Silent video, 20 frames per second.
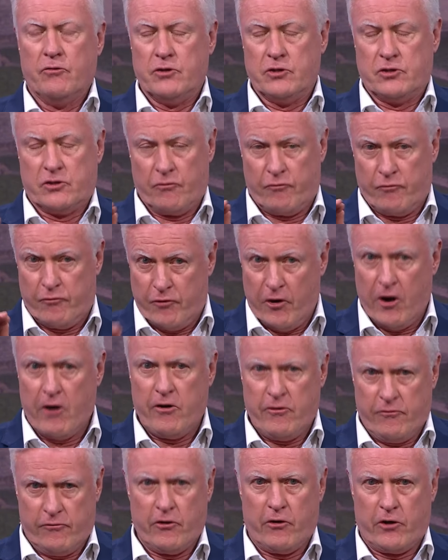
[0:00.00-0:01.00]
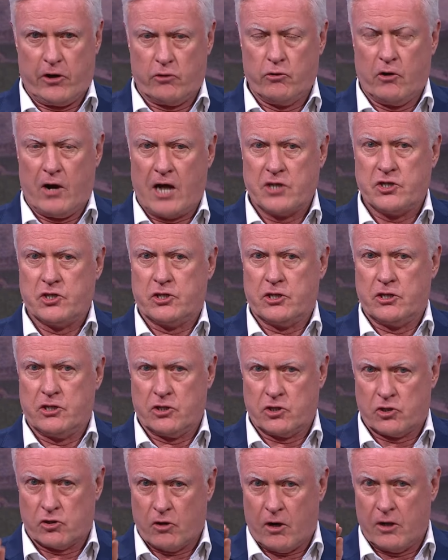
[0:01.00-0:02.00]
This is a very, very good
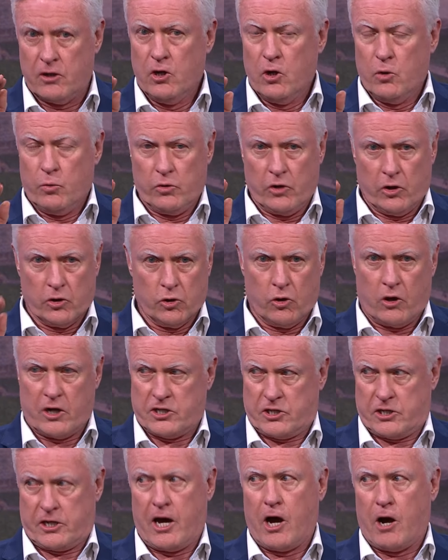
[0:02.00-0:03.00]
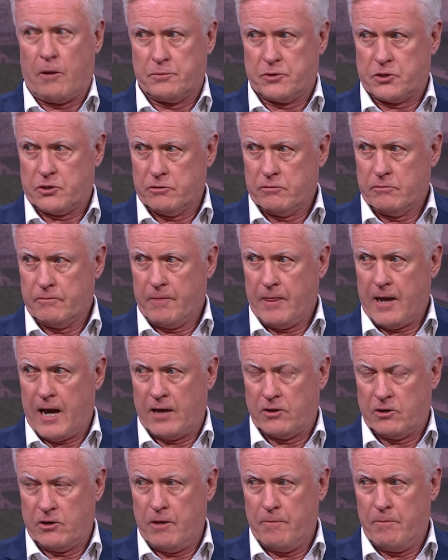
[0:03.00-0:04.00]
Argentinian side with a lot of scalps
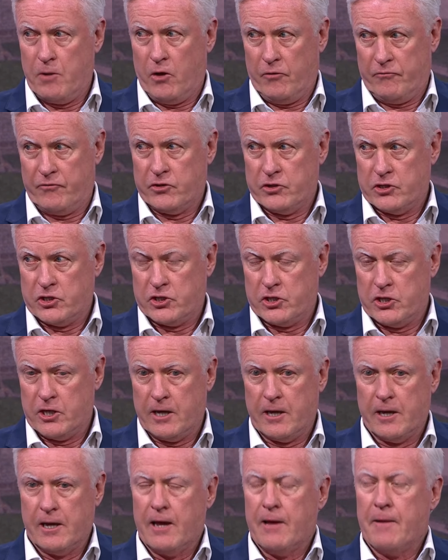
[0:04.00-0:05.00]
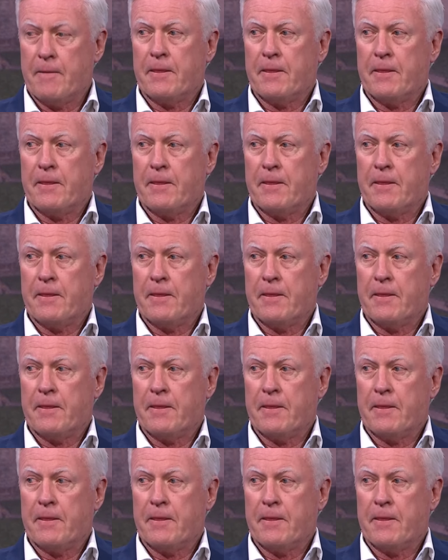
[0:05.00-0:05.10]
under their belt for this year.